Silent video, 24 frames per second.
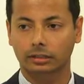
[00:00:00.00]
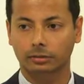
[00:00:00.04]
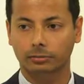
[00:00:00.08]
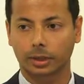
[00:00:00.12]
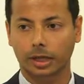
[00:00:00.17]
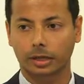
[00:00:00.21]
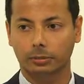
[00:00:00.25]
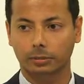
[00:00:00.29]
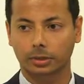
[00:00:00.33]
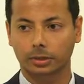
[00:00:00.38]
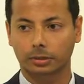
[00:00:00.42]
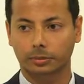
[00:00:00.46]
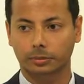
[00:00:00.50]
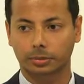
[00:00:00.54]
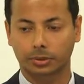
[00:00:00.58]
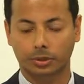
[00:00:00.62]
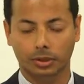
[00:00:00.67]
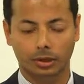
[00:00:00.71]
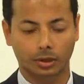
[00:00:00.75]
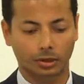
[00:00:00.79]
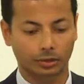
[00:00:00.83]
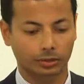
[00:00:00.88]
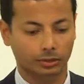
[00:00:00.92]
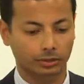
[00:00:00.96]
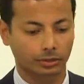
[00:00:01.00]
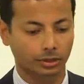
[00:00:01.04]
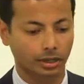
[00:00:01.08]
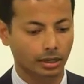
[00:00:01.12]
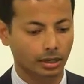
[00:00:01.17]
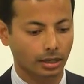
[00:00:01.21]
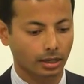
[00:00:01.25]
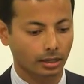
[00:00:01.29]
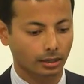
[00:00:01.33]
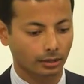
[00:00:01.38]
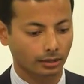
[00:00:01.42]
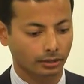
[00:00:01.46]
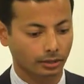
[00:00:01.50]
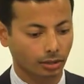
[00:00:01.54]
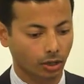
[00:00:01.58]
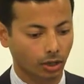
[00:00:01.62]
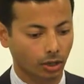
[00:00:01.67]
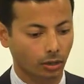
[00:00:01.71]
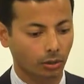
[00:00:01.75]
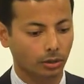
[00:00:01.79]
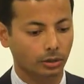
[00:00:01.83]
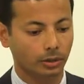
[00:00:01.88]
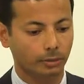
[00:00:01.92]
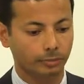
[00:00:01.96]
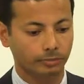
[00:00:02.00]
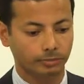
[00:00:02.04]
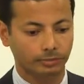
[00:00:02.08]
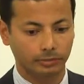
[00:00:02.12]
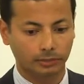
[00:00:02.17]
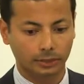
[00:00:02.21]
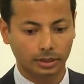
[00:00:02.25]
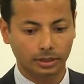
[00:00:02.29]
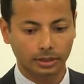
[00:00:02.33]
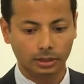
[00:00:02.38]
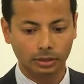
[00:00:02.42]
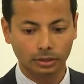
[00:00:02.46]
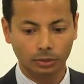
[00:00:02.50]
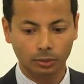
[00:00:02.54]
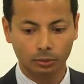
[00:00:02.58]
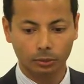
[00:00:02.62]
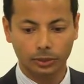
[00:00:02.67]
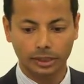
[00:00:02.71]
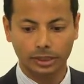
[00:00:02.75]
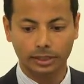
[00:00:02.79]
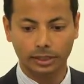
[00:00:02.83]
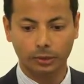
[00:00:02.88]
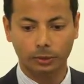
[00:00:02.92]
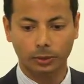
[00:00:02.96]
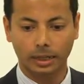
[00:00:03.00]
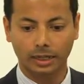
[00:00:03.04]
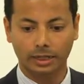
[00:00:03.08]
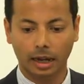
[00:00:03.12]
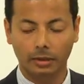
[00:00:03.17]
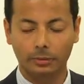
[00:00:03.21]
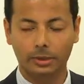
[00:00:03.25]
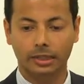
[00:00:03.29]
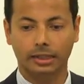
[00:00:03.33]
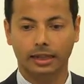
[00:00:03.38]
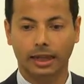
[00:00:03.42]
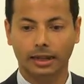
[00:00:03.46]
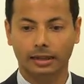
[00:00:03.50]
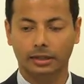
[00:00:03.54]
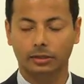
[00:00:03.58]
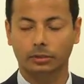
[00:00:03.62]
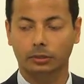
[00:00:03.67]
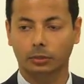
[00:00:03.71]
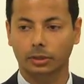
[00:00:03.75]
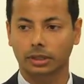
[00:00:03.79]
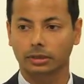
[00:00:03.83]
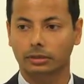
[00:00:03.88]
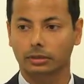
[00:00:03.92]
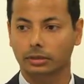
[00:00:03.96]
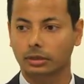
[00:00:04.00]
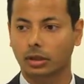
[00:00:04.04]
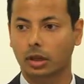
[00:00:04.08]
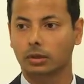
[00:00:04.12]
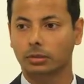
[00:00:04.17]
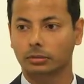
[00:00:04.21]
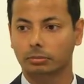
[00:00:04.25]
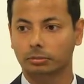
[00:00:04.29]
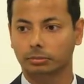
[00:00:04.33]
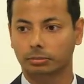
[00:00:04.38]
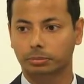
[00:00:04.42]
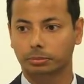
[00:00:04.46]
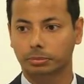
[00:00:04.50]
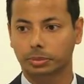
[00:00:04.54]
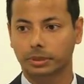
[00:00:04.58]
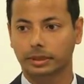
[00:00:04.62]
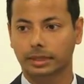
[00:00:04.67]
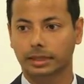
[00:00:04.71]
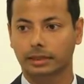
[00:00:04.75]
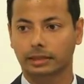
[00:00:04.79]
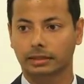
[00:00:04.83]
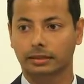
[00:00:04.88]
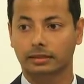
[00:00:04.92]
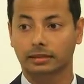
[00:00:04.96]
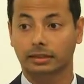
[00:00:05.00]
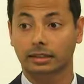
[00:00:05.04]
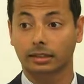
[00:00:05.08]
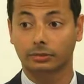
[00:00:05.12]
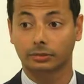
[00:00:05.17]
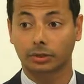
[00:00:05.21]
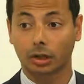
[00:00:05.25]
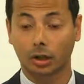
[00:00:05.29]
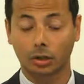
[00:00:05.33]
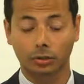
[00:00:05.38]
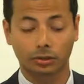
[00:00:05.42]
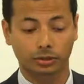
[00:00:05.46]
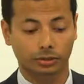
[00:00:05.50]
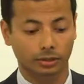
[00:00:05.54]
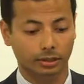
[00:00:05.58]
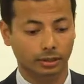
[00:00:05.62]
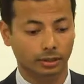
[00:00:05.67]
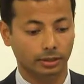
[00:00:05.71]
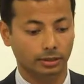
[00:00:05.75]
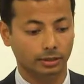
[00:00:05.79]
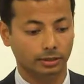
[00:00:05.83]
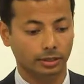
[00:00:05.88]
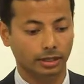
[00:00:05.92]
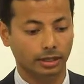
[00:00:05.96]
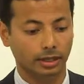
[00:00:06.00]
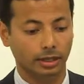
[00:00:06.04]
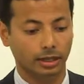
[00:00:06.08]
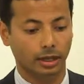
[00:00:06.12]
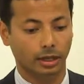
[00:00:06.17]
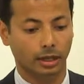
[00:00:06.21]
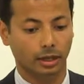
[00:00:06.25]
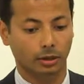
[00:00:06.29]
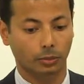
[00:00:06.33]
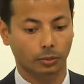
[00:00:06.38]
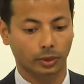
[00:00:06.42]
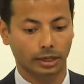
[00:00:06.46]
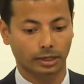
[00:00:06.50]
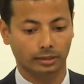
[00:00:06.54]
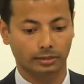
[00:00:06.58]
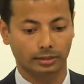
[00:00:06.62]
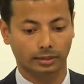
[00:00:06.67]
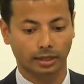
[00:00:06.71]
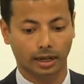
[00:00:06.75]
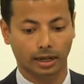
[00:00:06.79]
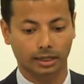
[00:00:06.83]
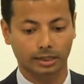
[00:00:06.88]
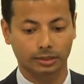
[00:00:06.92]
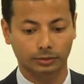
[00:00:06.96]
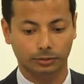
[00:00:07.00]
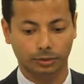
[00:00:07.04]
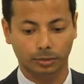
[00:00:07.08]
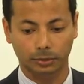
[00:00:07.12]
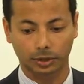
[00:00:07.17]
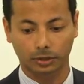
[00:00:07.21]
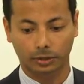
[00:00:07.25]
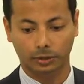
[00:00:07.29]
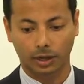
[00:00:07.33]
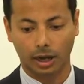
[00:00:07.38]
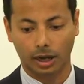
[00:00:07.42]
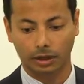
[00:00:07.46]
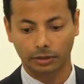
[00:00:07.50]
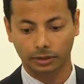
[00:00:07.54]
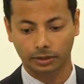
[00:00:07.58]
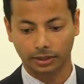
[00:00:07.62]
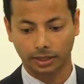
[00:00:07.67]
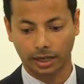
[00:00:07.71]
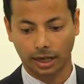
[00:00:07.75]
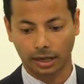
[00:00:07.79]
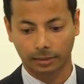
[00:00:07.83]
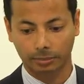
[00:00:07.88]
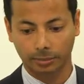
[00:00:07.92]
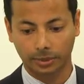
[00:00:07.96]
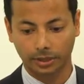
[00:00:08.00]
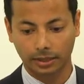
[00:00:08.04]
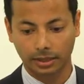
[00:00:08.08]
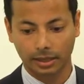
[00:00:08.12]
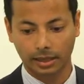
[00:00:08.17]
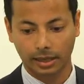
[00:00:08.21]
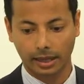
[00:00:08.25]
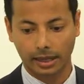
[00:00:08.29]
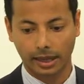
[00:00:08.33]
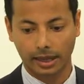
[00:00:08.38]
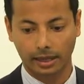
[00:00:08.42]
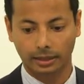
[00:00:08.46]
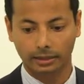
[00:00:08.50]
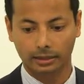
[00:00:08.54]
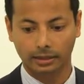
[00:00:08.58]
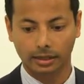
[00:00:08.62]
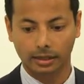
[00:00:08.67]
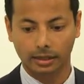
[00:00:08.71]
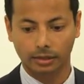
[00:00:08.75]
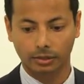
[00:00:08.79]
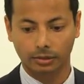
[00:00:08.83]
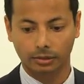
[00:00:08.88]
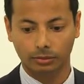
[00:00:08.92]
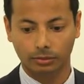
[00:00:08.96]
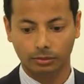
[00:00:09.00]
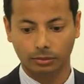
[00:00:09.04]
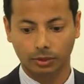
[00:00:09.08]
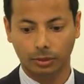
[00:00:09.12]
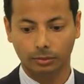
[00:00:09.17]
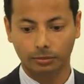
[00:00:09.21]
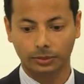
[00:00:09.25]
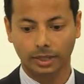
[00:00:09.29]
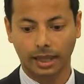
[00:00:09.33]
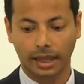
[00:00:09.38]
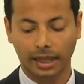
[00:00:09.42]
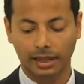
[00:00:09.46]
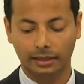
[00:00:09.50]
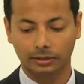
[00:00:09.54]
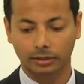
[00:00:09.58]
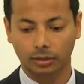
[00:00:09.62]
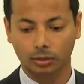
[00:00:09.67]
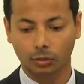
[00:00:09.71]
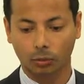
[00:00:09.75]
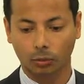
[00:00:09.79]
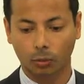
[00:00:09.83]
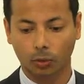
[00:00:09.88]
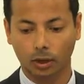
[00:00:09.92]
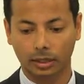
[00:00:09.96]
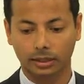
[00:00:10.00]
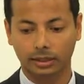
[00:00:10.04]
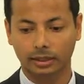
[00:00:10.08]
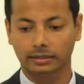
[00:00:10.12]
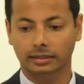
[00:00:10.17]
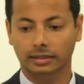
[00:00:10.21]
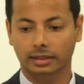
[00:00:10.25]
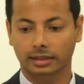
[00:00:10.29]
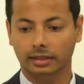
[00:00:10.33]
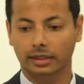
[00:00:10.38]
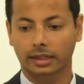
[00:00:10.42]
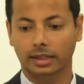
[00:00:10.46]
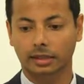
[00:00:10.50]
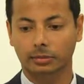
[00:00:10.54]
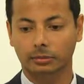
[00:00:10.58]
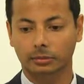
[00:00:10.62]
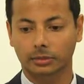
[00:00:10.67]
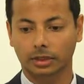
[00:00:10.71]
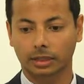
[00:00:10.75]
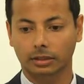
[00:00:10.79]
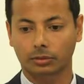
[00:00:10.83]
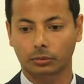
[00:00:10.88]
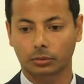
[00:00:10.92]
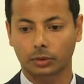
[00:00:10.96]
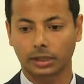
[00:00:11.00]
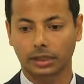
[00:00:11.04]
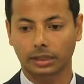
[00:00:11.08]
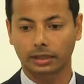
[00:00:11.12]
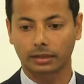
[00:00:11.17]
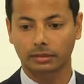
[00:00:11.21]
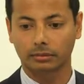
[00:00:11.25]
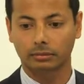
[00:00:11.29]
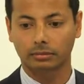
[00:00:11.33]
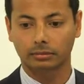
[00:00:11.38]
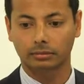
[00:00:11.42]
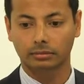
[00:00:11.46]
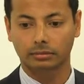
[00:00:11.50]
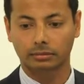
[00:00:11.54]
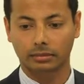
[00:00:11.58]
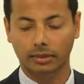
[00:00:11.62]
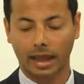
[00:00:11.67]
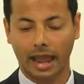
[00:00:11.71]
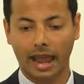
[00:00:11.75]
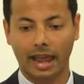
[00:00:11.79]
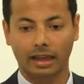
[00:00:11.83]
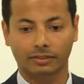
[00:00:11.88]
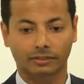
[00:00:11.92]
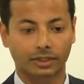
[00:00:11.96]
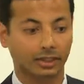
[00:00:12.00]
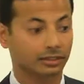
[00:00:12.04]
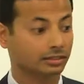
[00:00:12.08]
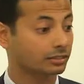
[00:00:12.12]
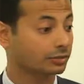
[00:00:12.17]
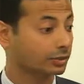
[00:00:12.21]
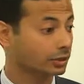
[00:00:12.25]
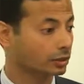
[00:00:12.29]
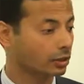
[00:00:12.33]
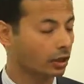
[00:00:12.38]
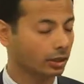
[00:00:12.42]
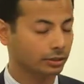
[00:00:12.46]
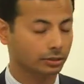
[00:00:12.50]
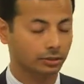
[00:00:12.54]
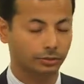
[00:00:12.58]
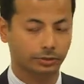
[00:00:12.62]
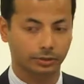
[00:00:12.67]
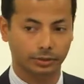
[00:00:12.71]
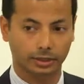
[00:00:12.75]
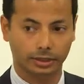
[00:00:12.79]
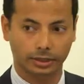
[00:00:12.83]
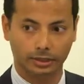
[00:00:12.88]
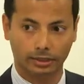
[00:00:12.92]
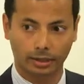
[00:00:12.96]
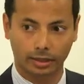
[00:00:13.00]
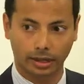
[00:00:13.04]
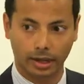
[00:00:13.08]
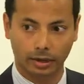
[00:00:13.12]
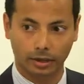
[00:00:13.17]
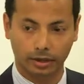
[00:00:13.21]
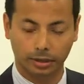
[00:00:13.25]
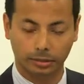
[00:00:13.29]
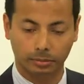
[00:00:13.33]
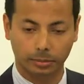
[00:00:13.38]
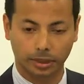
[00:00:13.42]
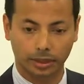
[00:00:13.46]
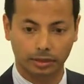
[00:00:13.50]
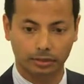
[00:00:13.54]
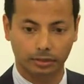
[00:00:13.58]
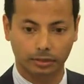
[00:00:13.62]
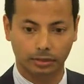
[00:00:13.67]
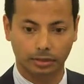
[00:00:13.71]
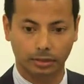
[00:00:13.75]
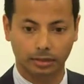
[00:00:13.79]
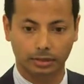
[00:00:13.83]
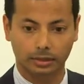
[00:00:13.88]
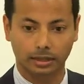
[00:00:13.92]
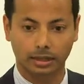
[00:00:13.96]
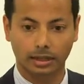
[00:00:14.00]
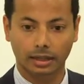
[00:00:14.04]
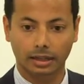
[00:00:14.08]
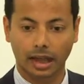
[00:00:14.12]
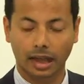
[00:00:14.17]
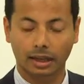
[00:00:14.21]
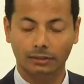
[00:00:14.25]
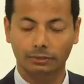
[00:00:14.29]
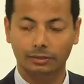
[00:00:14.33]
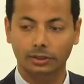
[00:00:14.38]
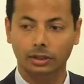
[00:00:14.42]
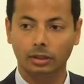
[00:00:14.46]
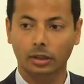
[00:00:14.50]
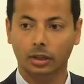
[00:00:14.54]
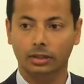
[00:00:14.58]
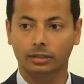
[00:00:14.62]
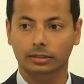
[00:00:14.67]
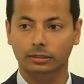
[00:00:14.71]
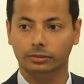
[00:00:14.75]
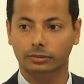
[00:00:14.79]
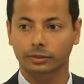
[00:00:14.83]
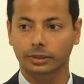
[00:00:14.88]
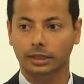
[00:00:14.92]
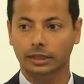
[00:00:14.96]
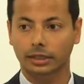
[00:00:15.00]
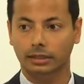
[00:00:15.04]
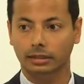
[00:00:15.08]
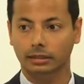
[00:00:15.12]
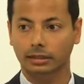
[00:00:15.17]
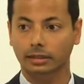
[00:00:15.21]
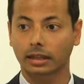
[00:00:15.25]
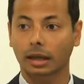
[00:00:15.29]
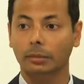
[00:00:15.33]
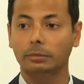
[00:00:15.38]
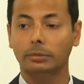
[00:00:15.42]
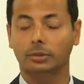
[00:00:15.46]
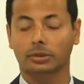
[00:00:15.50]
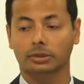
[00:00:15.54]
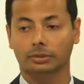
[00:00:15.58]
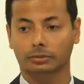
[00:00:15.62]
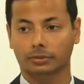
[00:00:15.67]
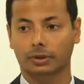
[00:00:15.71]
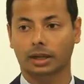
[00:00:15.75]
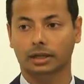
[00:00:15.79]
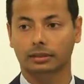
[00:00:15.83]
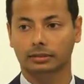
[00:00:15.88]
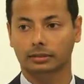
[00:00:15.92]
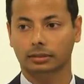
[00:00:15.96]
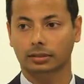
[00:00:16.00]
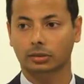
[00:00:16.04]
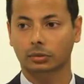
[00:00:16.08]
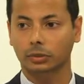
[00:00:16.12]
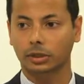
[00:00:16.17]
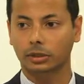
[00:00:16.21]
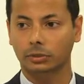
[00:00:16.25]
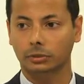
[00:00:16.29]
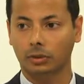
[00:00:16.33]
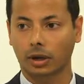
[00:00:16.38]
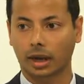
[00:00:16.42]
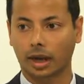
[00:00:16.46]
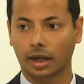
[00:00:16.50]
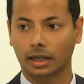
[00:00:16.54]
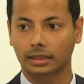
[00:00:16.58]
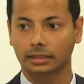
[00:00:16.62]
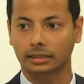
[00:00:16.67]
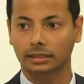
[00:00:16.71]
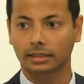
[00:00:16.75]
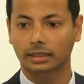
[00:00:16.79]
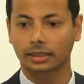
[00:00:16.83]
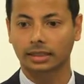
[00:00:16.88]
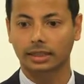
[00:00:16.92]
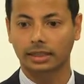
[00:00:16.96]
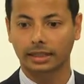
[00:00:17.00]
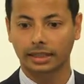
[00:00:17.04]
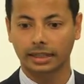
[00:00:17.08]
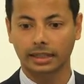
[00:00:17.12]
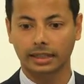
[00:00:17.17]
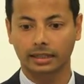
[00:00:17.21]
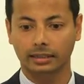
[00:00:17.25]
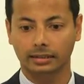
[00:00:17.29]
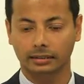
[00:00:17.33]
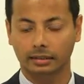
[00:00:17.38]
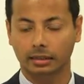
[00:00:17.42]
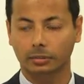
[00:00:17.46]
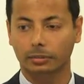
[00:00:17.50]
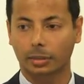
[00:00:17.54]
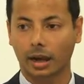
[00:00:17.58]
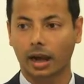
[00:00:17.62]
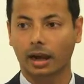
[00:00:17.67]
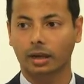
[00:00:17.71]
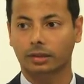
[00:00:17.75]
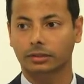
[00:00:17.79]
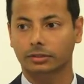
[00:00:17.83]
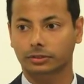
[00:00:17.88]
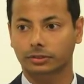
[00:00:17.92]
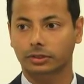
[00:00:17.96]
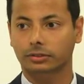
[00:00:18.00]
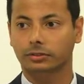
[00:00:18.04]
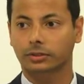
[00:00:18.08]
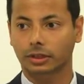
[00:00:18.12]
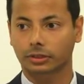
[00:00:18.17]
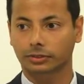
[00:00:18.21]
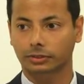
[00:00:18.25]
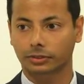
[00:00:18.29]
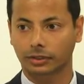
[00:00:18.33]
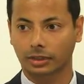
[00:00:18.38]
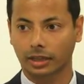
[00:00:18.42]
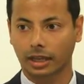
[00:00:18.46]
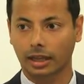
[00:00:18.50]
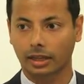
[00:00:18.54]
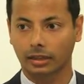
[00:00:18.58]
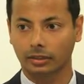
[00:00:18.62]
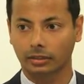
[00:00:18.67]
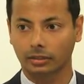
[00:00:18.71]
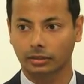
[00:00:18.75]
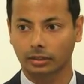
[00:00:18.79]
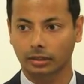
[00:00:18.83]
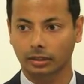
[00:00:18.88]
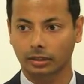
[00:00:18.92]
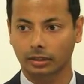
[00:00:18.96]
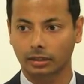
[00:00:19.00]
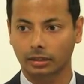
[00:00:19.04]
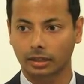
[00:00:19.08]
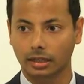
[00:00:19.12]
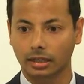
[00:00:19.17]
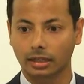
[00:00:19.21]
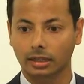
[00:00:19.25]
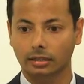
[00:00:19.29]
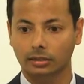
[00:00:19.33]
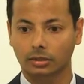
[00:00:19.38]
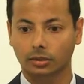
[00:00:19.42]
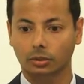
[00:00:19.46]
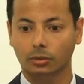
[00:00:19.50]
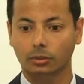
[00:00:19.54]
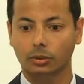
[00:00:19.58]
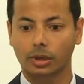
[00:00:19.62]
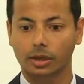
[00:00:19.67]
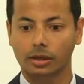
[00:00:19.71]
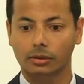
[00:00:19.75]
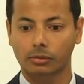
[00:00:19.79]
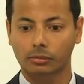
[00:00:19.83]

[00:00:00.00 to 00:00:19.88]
of paper approach. So really we're coming at it with no preconceived notions. We're starting from the ground up, and from that, what is a theme that we have as a philosophy? Eric mentioned our philosophy in a number of funds that we run is the power of diversification. So